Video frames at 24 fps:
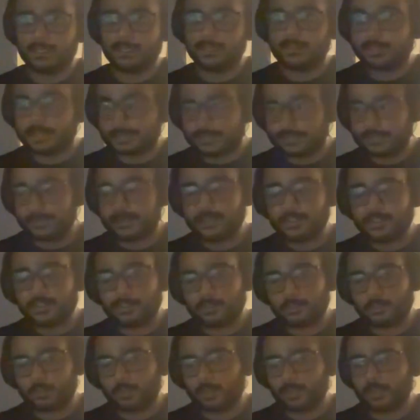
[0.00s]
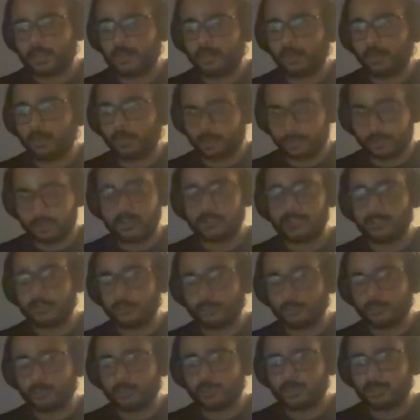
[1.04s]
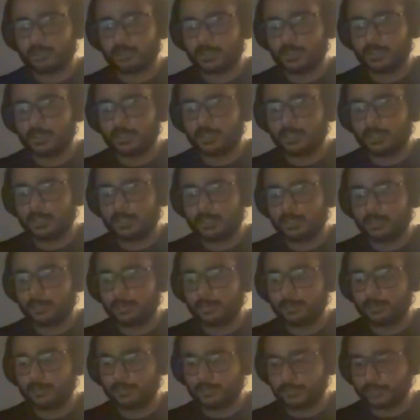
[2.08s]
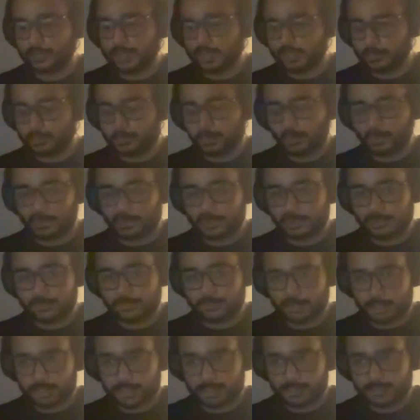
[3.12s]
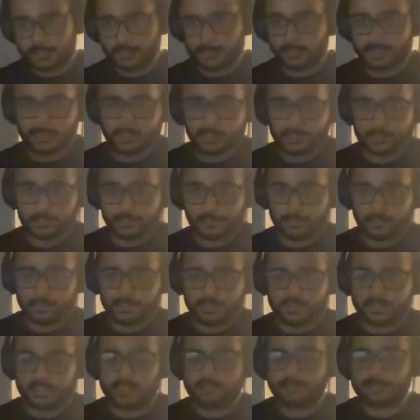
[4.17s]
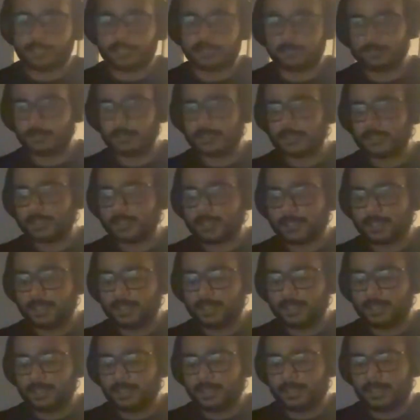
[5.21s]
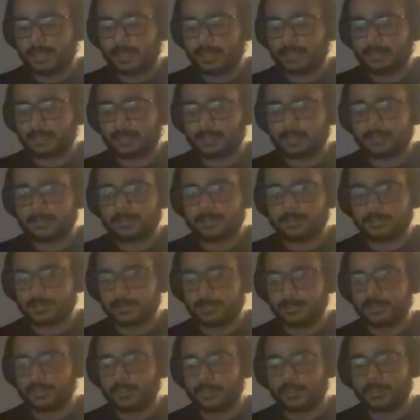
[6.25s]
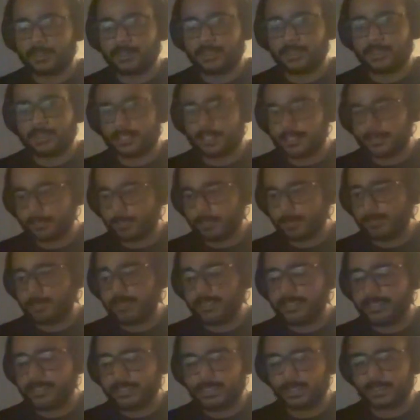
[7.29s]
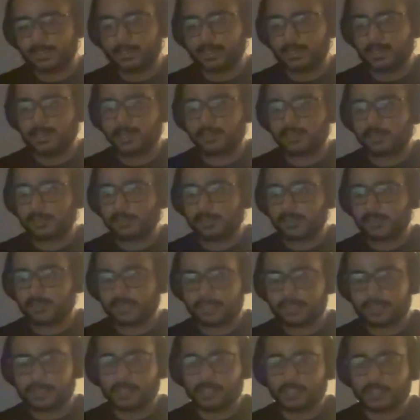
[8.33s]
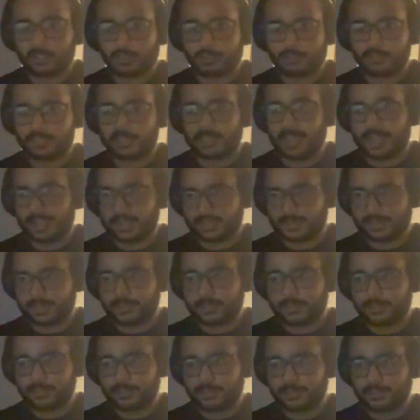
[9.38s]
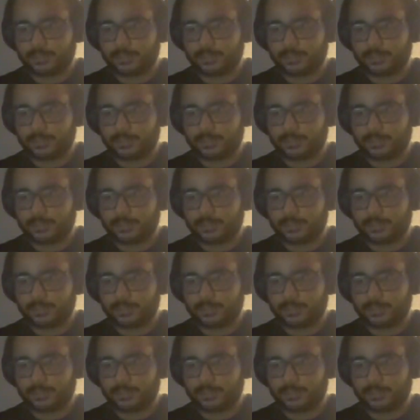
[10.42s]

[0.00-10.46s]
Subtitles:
This is what oracles use because you need to monitor first, you need to report, and then verify. And this is how you can keep updating the metadata of the asset.